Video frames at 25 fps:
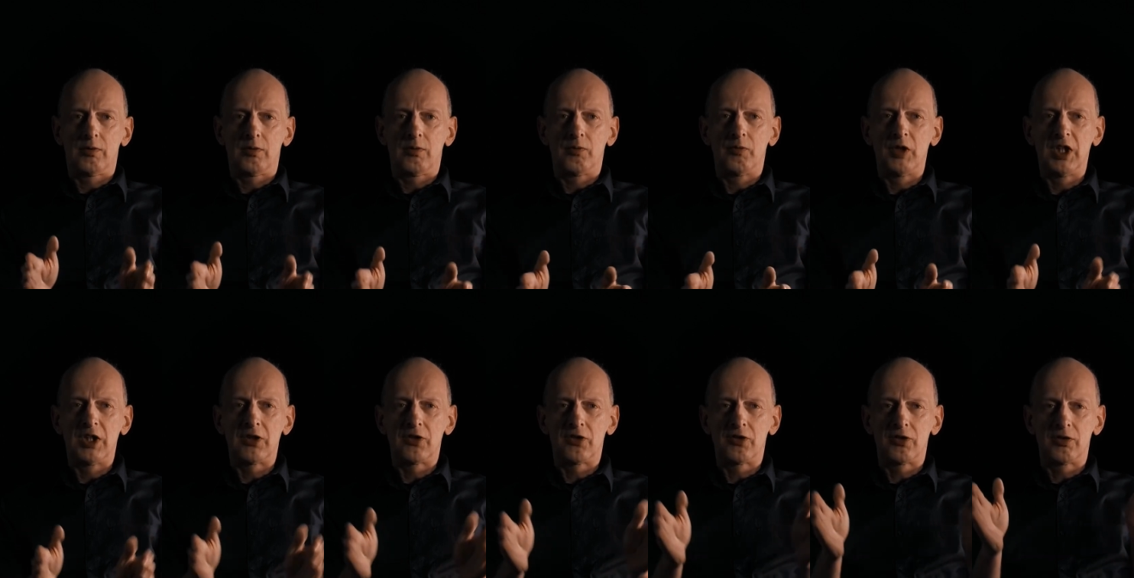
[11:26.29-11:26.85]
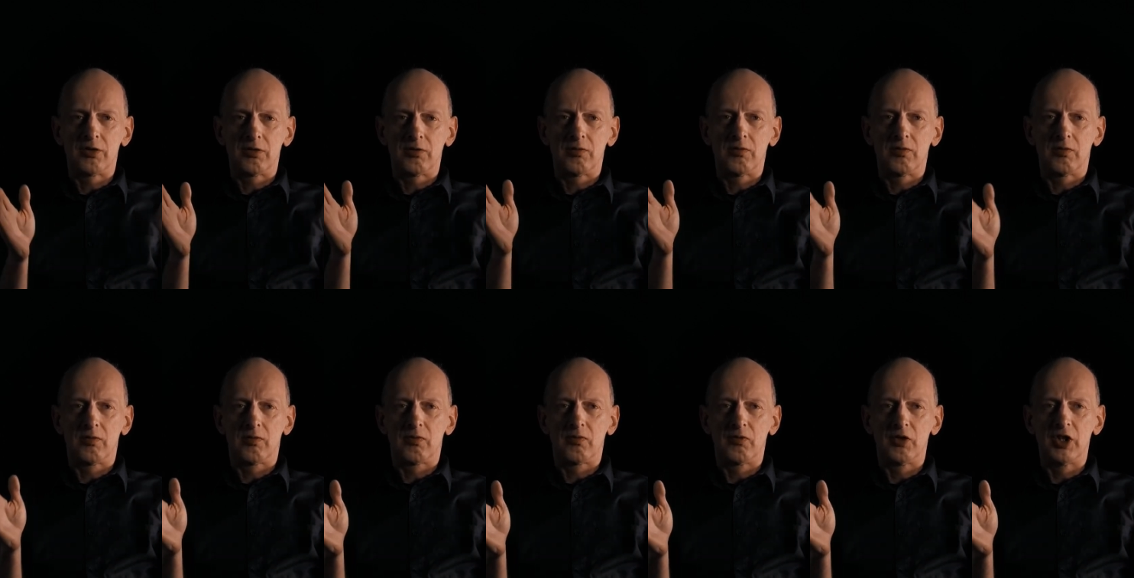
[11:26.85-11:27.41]
with
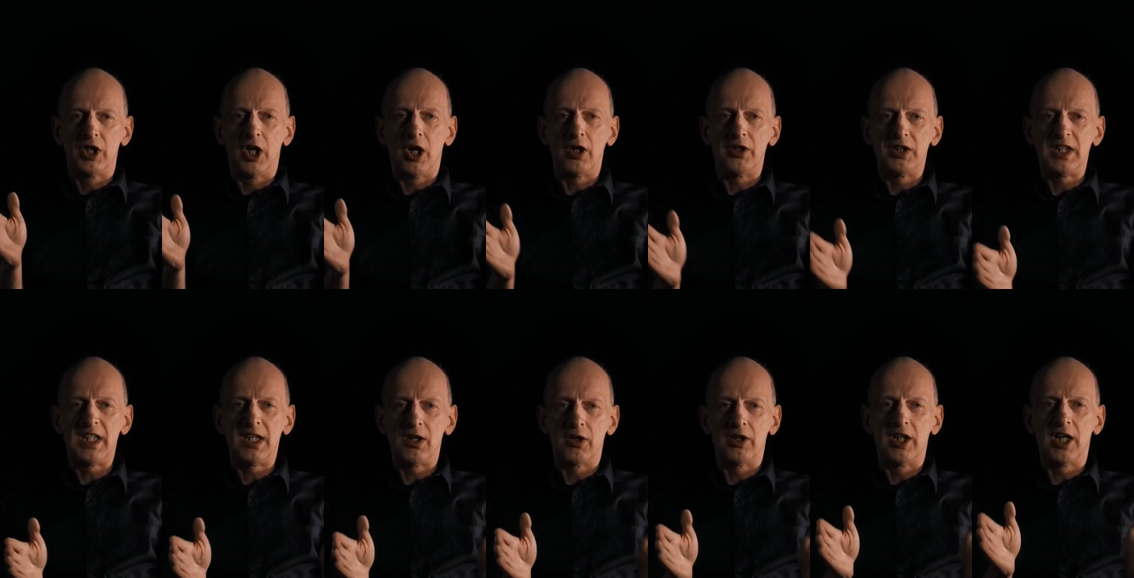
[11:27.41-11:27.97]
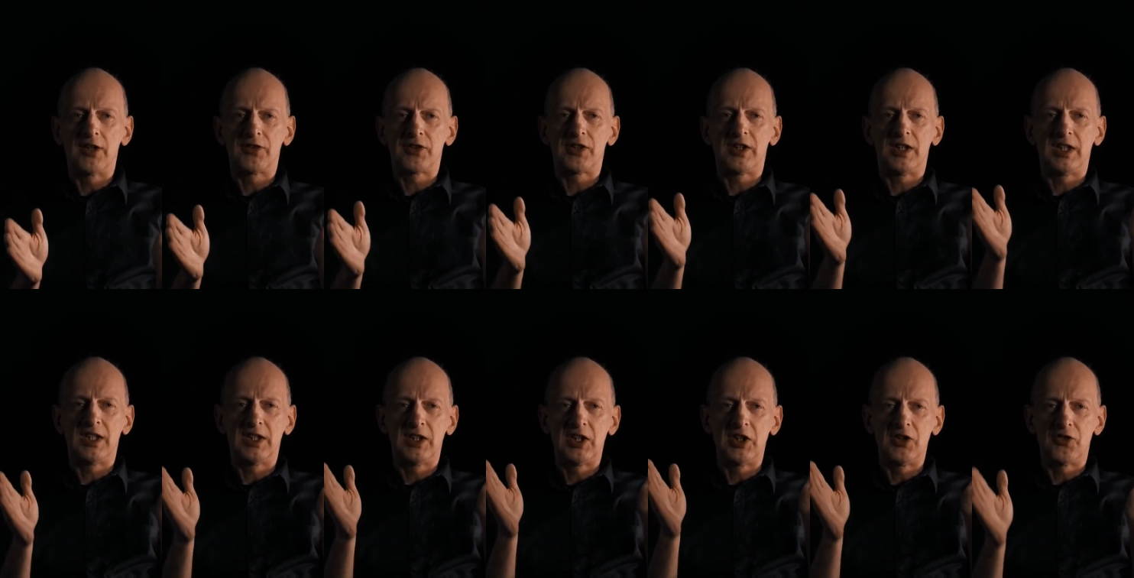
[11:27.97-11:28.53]
the idea that
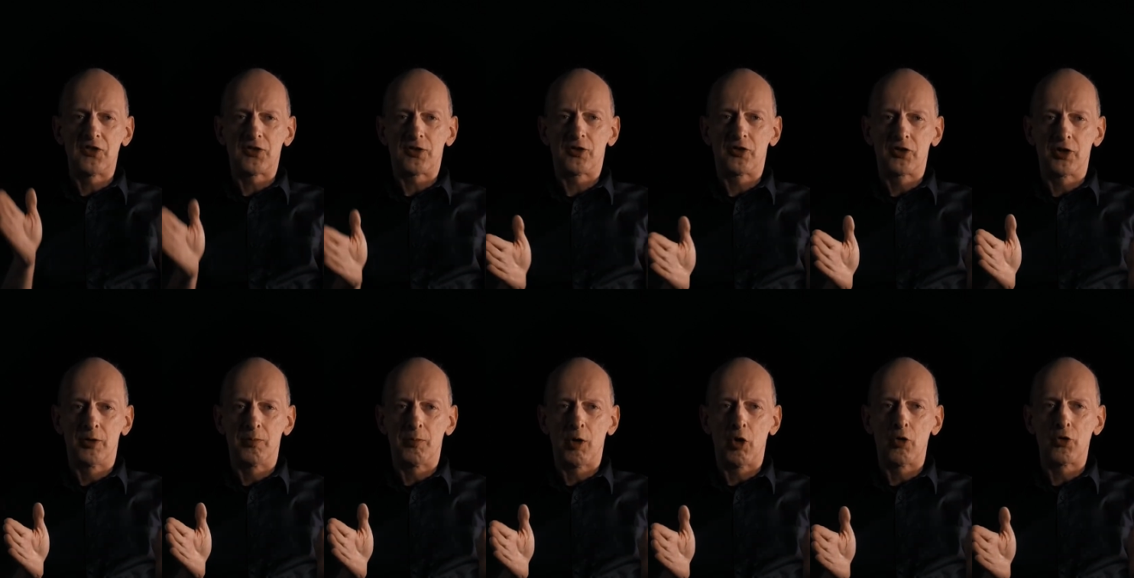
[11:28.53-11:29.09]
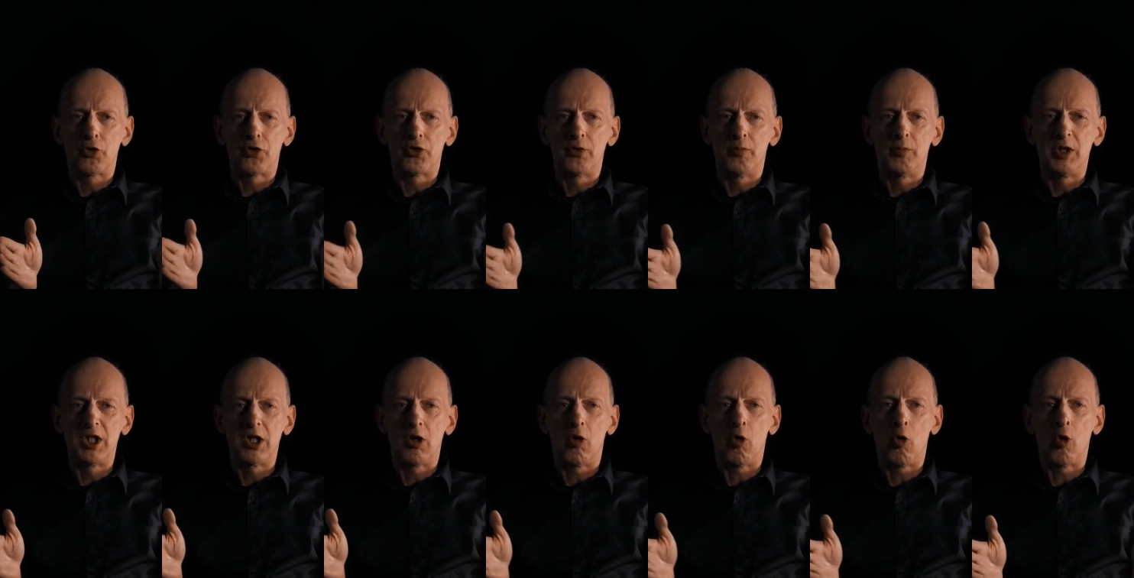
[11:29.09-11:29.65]
it is supposed to
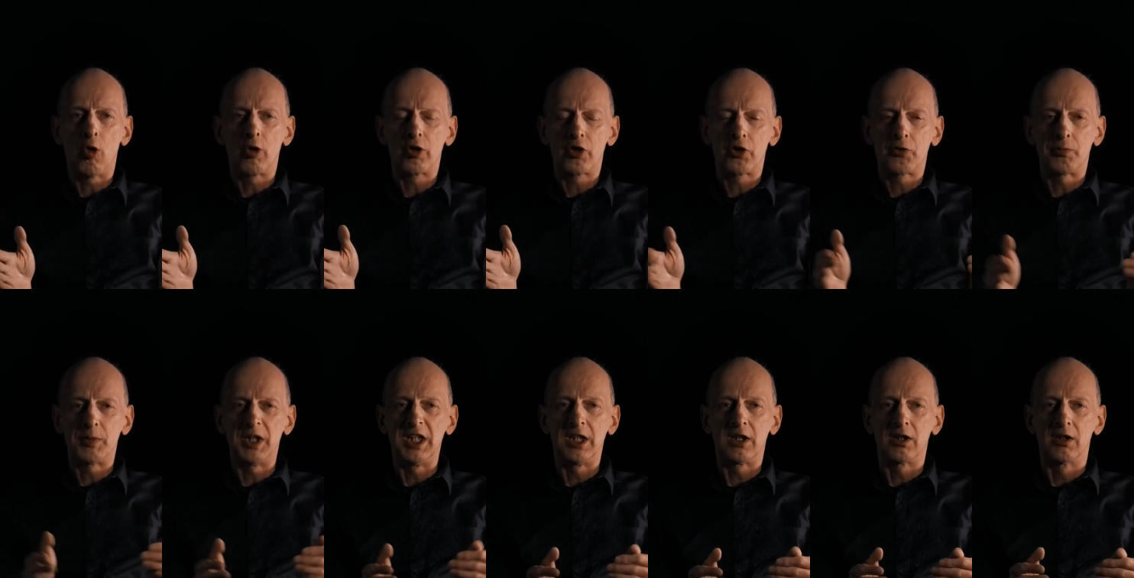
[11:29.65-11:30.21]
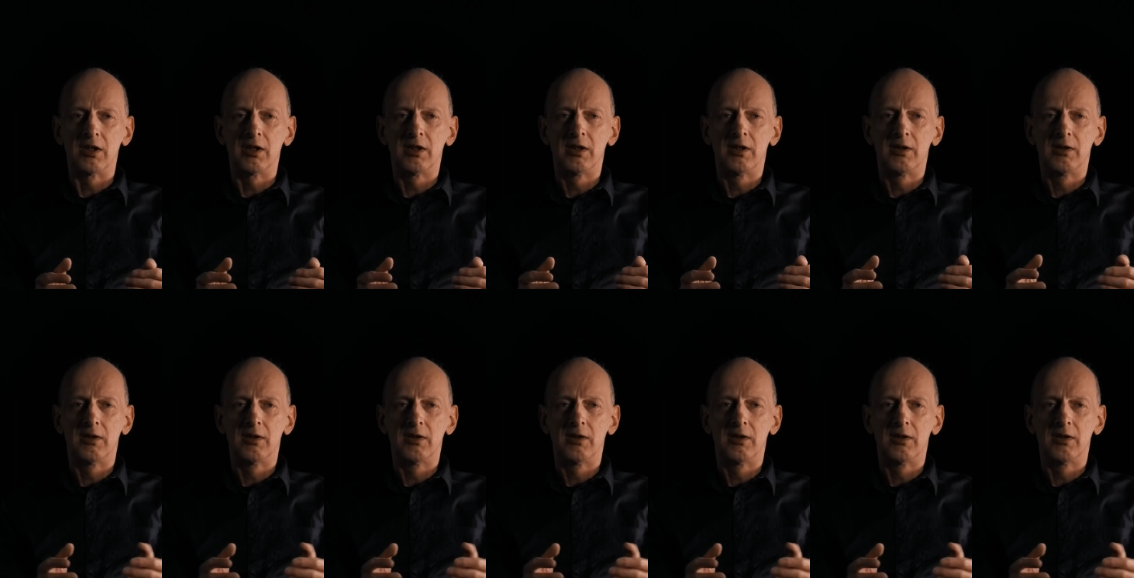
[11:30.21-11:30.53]
be a horn speaker.